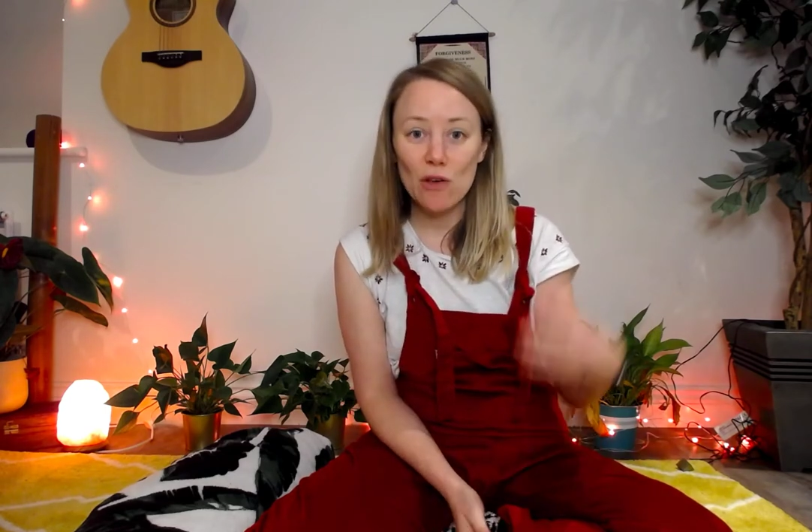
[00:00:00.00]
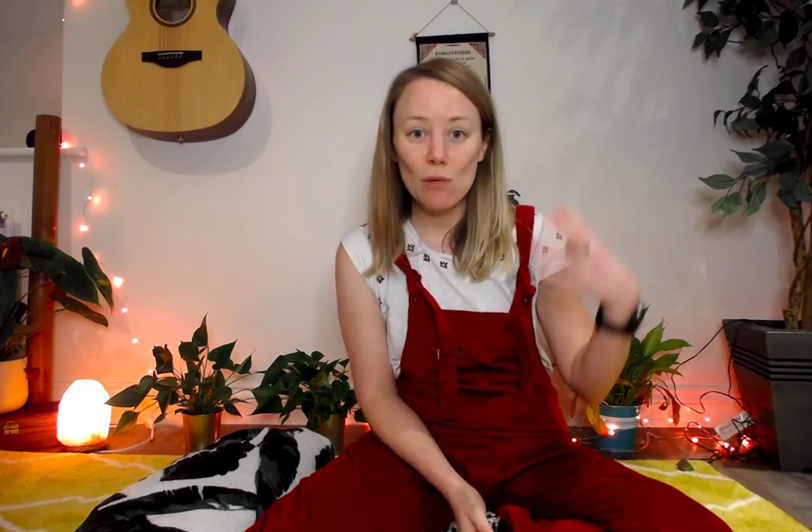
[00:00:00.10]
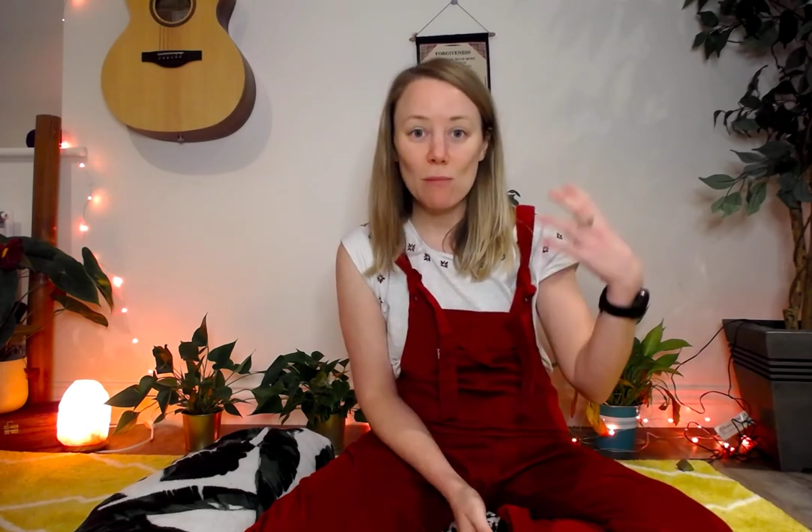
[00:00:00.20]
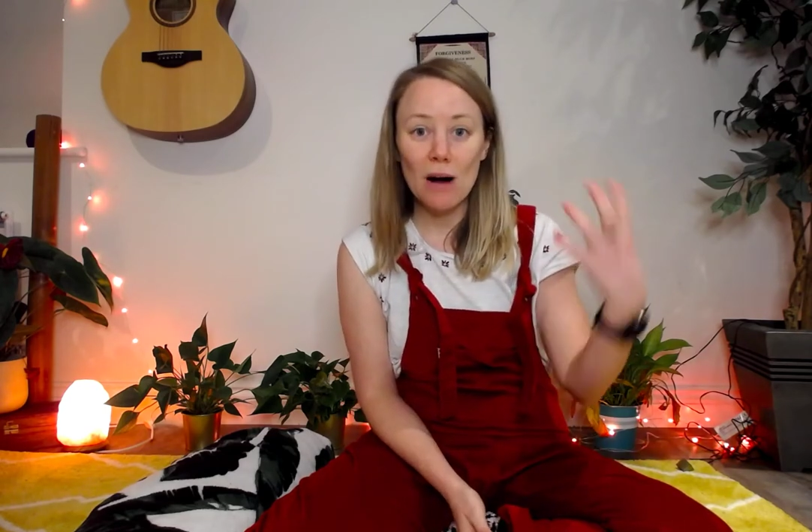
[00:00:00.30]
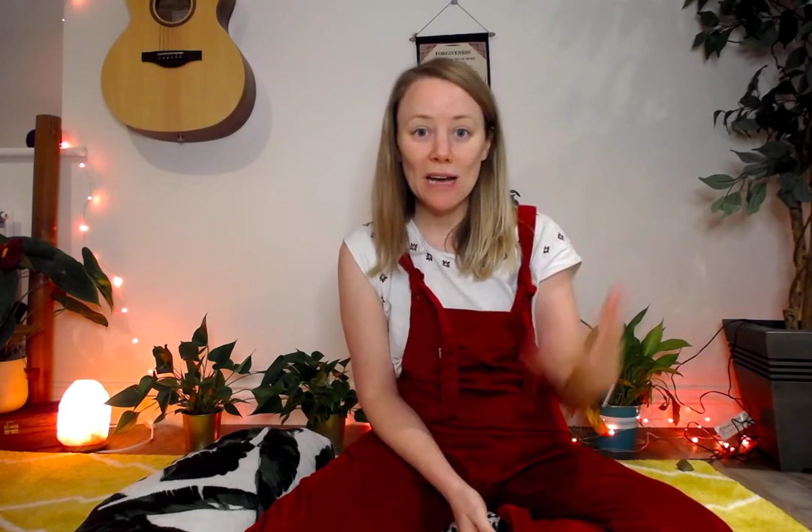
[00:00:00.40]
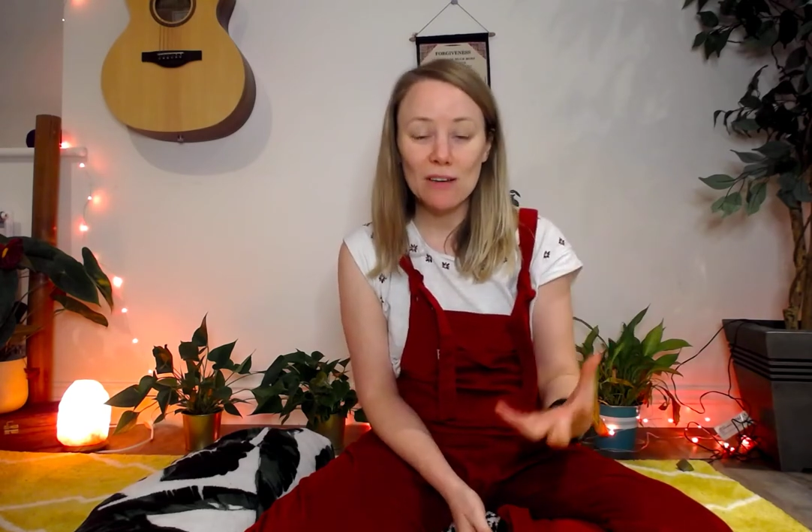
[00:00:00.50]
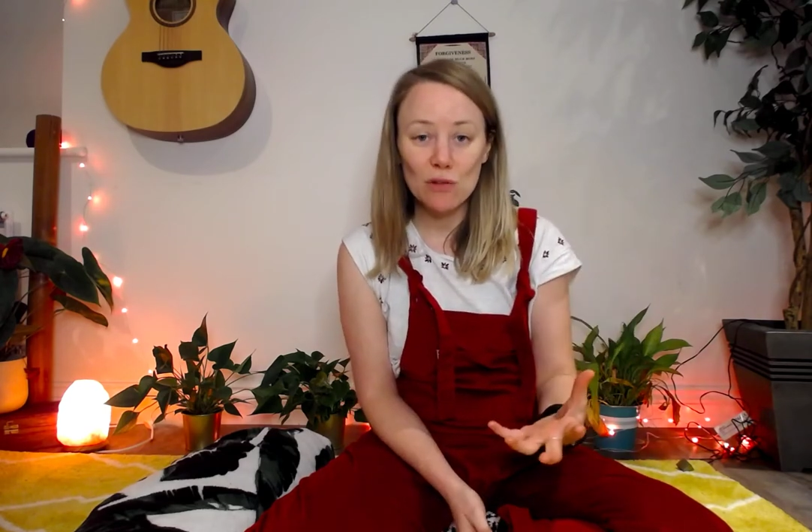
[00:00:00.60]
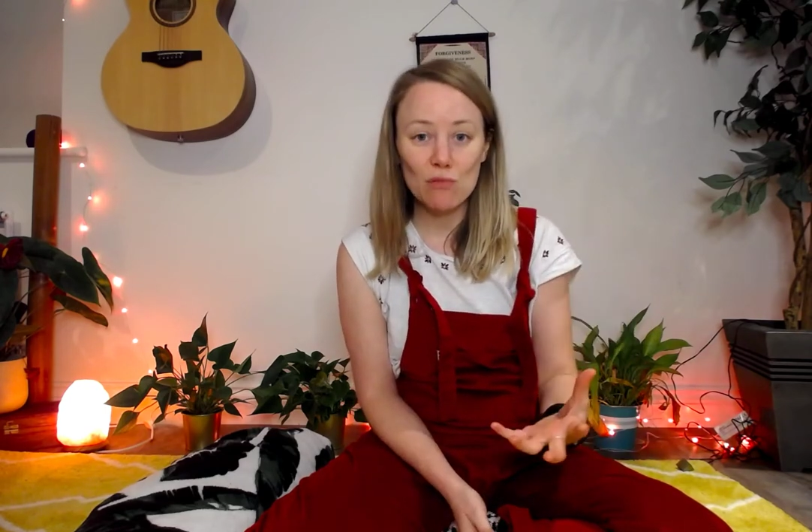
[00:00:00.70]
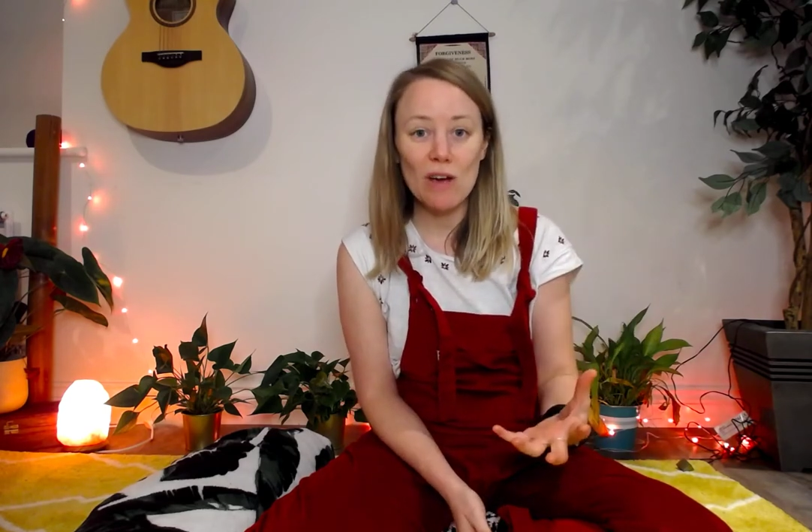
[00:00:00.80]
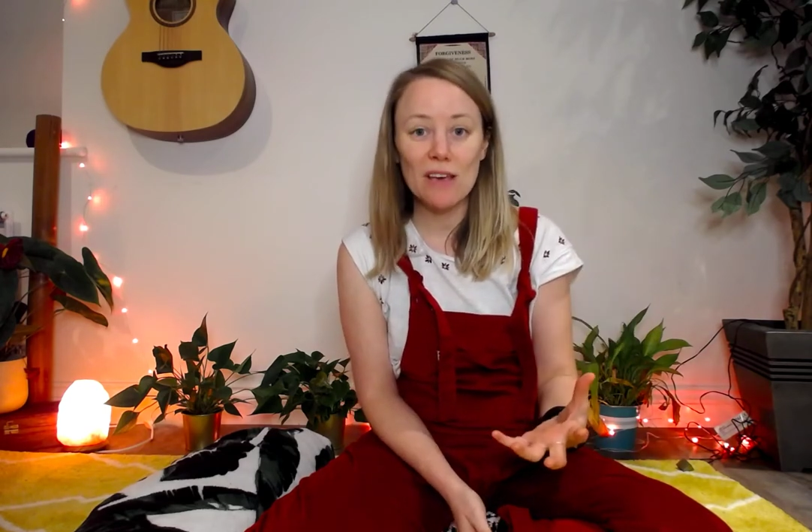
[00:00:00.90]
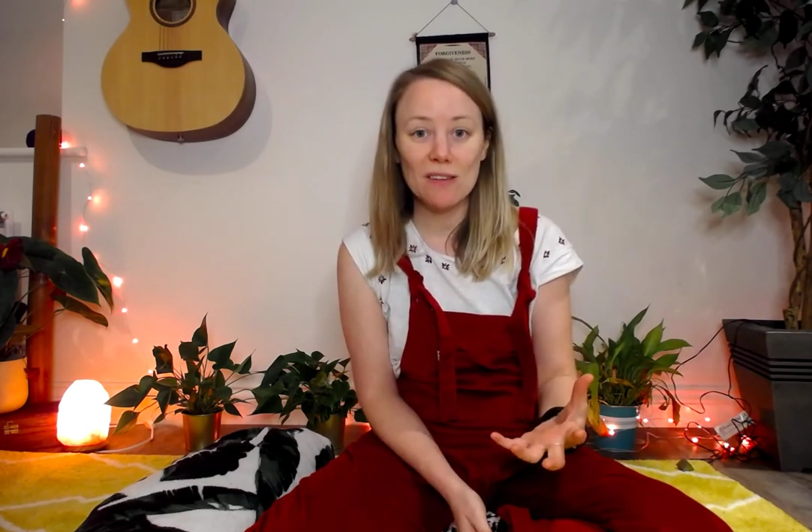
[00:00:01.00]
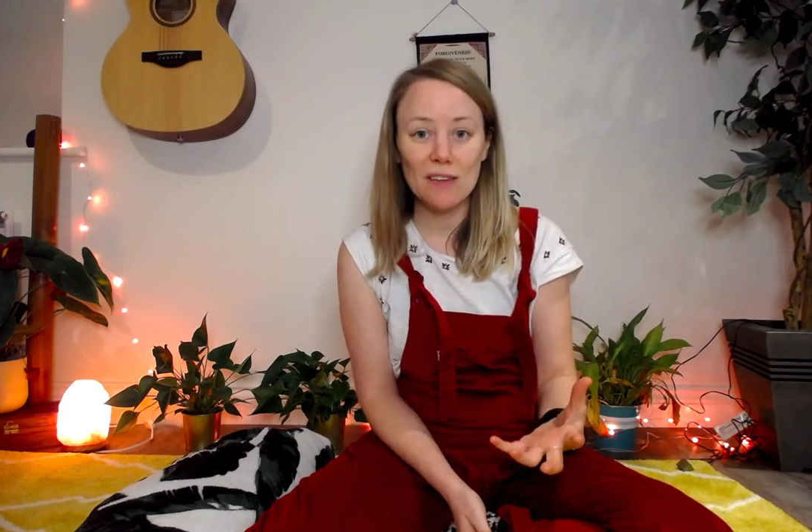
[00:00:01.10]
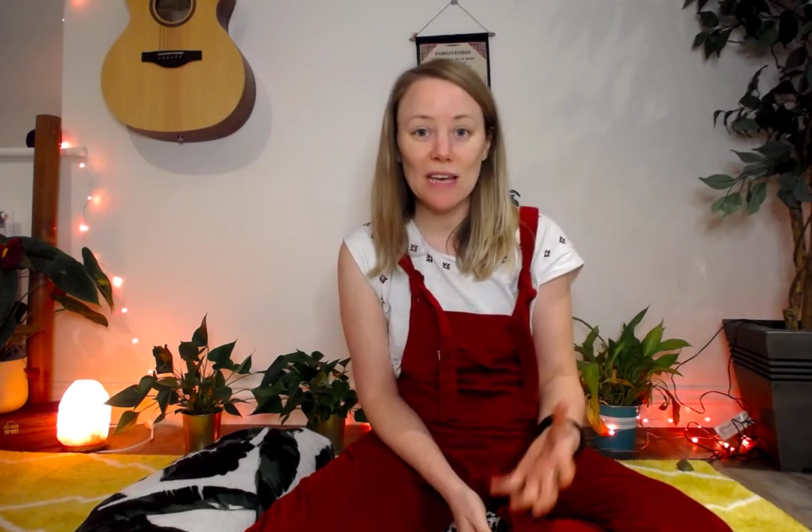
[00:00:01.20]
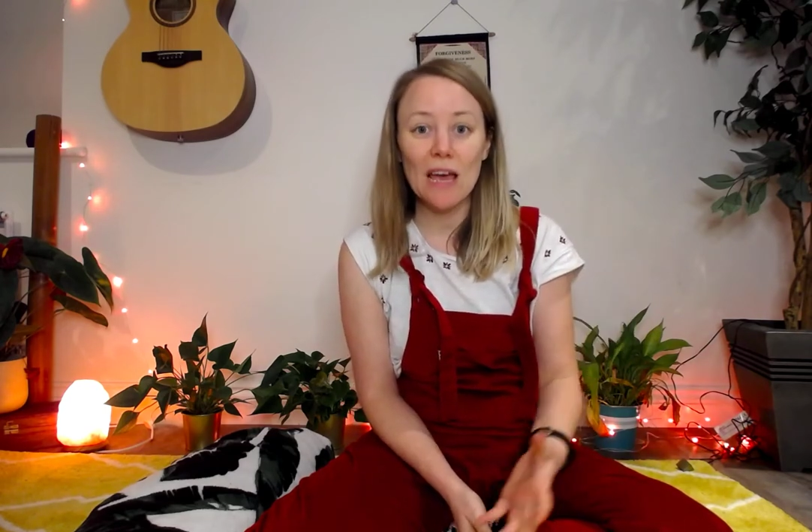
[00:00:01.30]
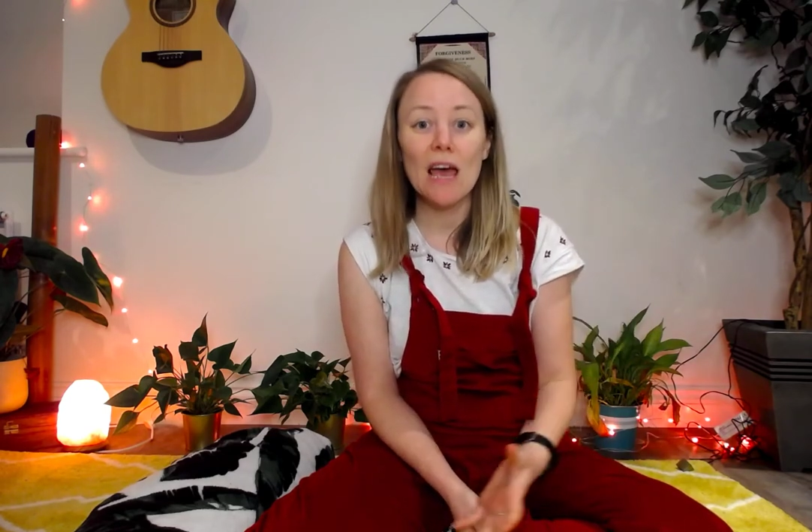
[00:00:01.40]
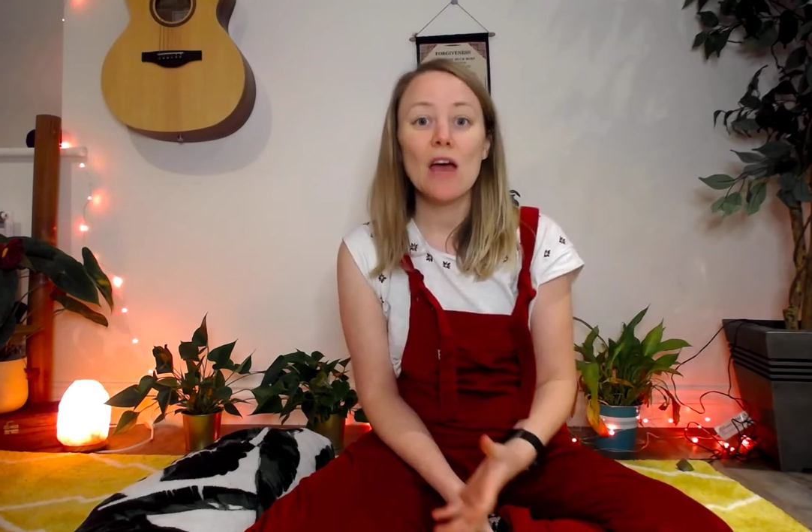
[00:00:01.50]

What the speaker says: your mind is racing,